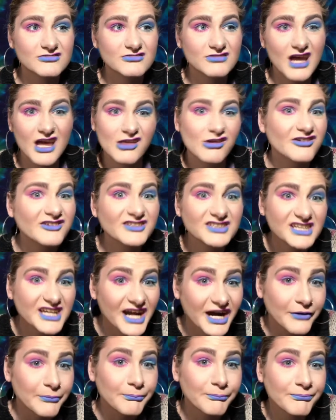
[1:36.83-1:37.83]
I don't really
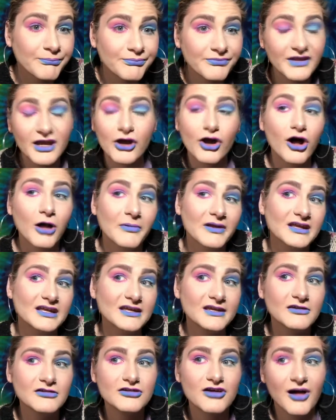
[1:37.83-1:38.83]
care. Call me
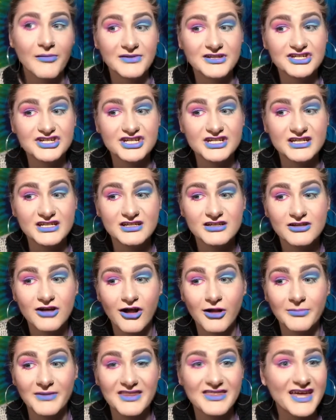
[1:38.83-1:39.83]
he, call me she,
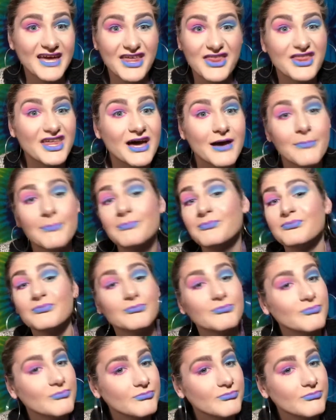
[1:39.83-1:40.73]
call me they, them.